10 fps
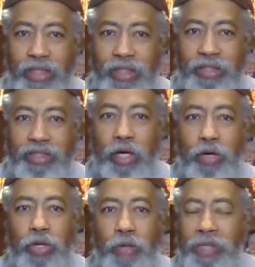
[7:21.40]
So,
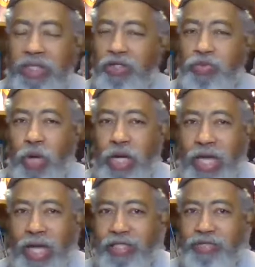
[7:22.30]
but there's one
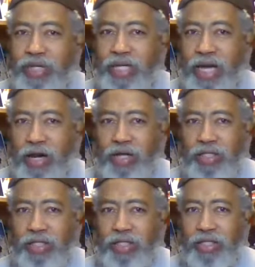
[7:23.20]
extra
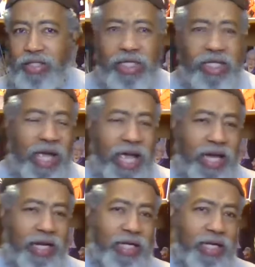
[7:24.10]
character. They
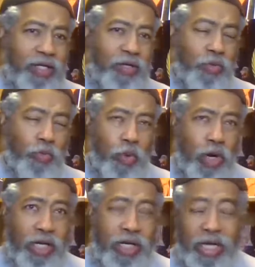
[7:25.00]
added in
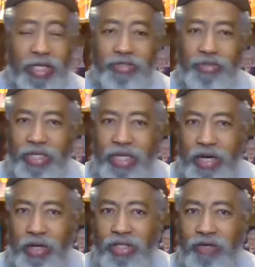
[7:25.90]
one extra
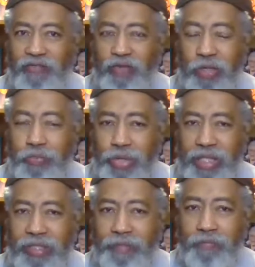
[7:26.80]
character for the
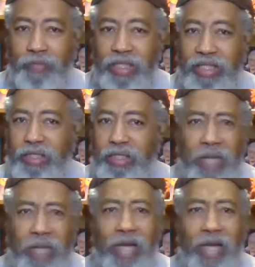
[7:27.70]
present that's
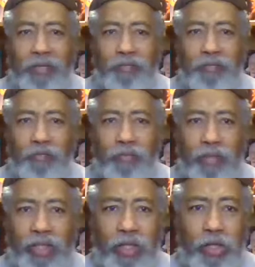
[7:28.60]
black
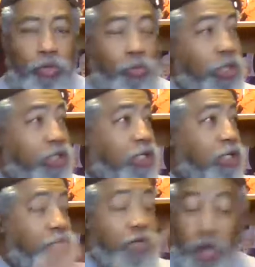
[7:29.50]
with
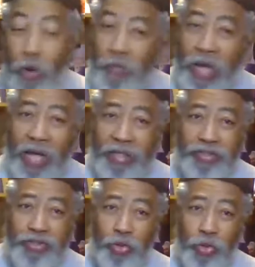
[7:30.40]
no
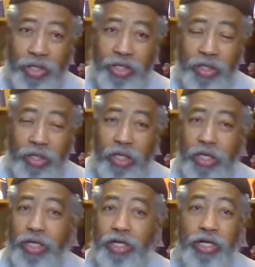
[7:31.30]
backstory,
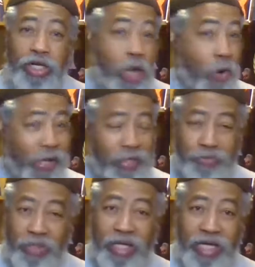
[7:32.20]
no
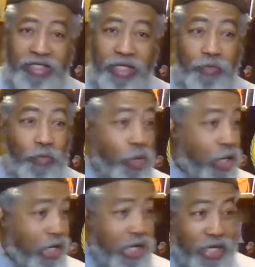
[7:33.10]
explanation of where the
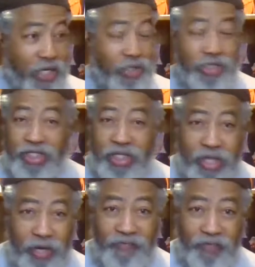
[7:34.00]
hell did she
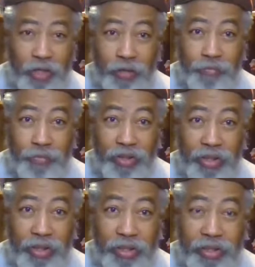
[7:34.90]
come from?
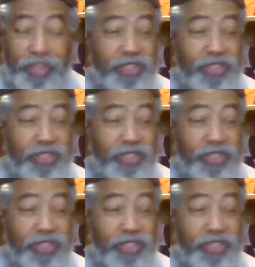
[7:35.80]
Did